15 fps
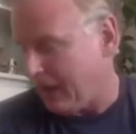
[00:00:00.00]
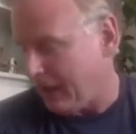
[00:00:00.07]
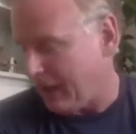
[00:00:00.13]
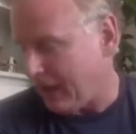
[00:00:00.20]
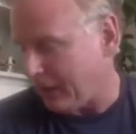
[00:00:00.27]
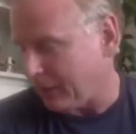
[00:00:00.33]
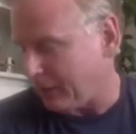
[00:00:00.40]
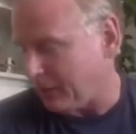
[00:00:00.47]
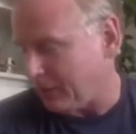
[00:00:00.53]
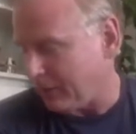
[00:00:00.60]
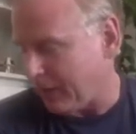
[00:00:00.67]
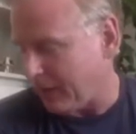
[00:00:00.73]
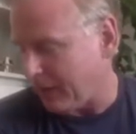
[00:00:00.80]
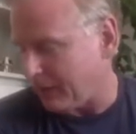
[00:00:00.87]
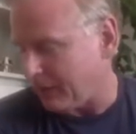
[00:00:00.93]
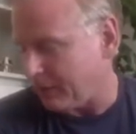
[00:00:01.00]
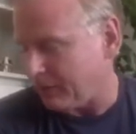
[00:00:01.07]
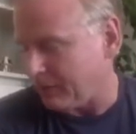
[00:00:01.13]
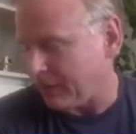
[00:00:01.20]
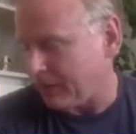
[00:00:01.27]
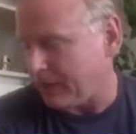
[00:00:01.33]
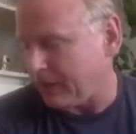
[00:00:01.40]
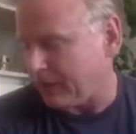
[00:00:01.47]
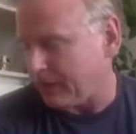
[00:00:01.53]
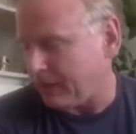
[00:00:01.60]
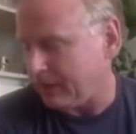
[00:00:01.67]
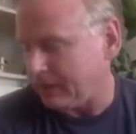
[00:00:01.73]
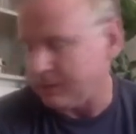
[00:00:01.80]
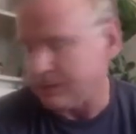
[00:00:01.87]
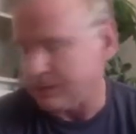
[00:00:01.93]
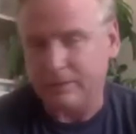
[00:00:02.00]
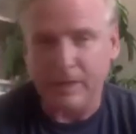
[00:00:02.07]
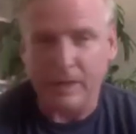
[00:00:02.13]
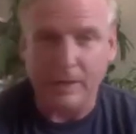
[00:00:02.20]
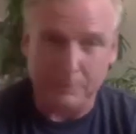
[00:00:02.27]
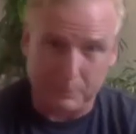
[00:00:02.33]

out through the mouth. Ready, set,